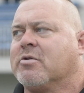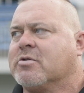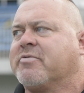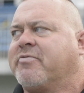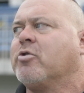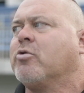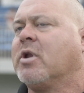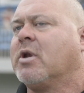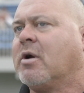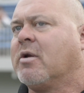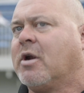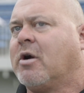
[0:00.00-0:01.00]
There's a few in
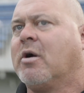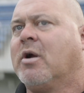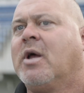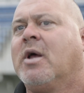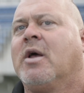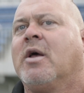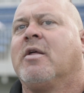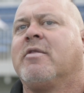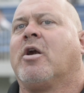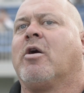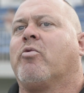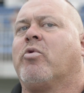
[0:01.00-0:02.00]
there that are
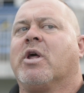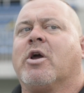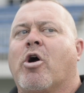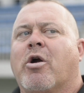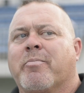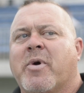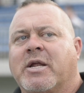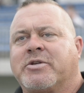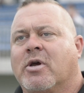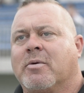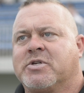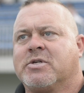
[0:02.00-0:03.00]
that are really hard
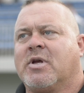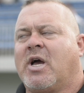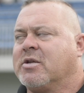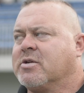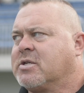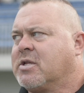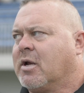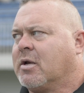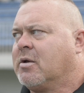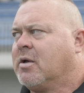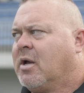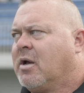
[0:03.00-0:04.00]
matchups. I just think
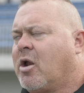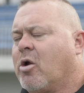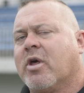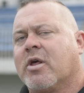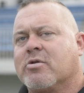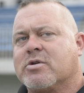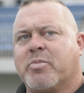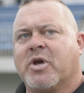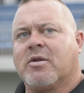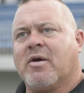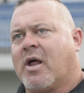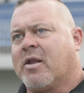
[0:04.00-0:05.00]
I don't think there's a
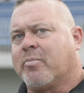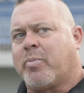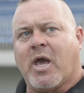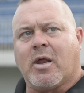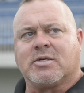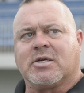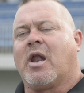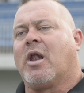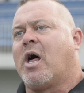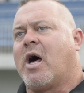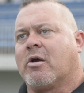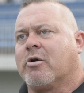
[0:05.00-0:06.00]
big. I think Pana's got a
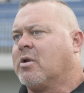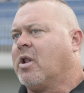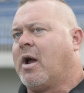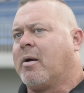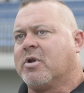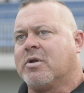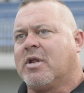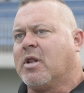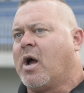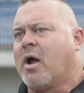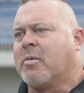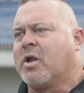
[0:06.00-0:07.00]
lot of good linemen, D
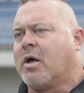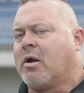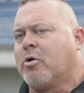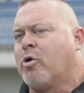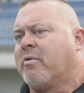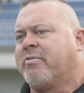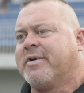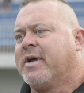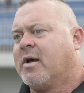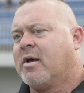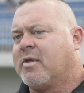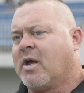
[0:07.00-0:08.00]
linemen. I don't know
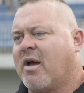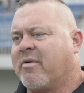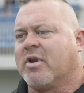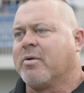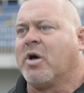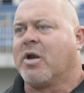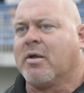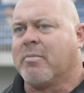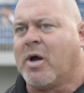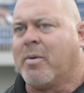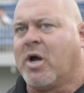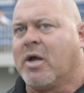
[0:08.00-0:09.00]
if they have anybody in
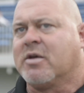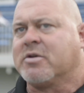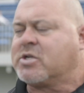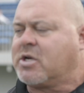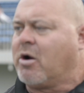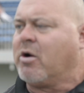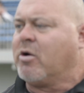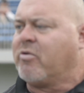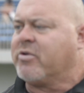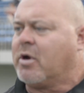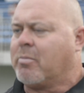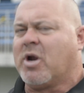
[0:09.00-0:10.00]
my mind that's scary
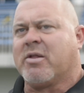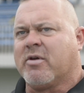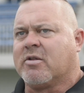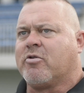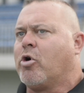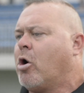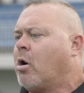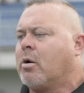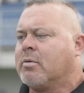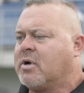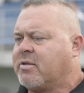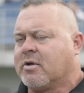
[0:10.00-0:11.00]
over there, but I think they're
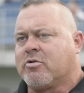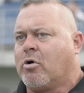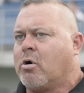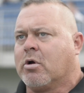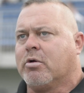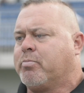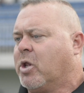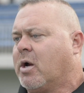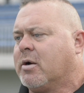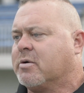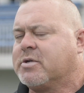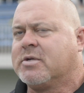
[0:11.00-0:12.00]
all. I think they're all good
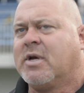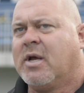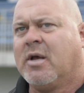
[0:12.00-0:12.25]
players.